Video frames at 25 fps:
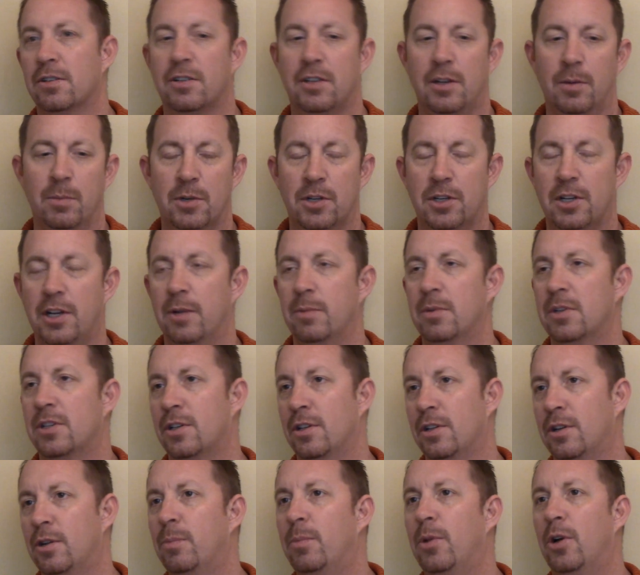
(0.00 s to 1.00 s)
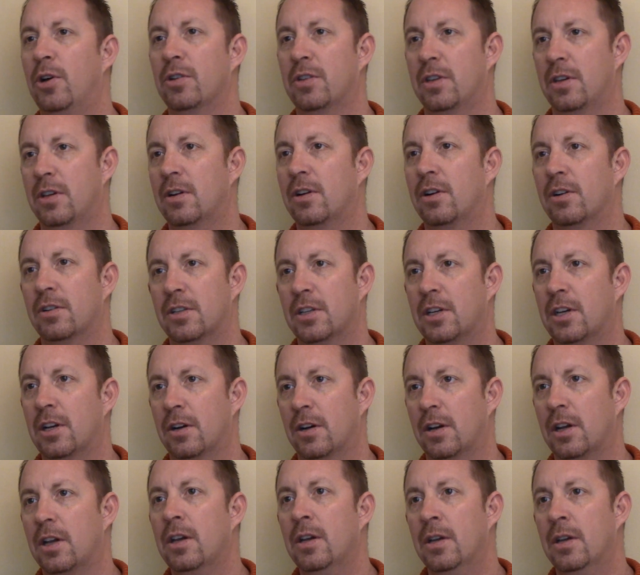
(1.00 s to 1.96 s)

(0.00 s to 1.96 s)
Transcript: Summertime it's a little bulky and hard to carry.